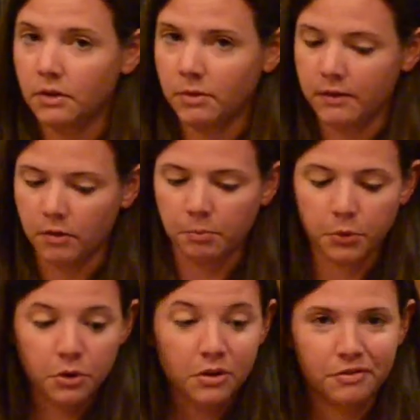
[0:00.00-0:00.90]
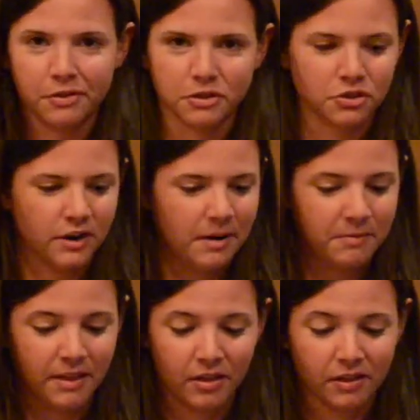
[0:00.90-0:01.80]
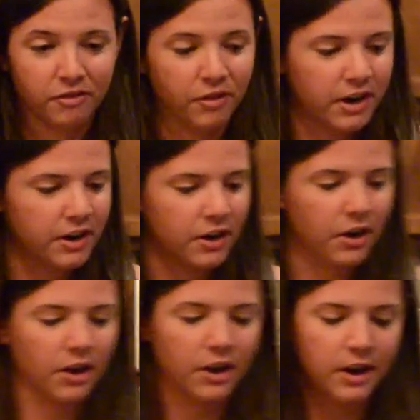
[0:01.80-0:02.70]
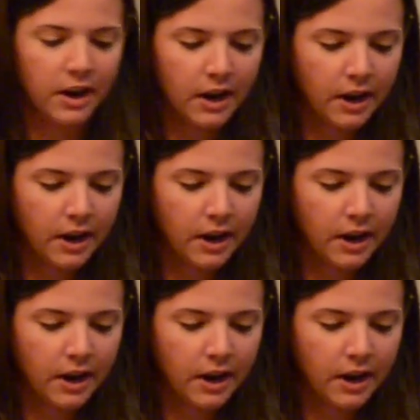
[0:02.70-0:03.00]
We have our beautiful shrimp. They look freaking good.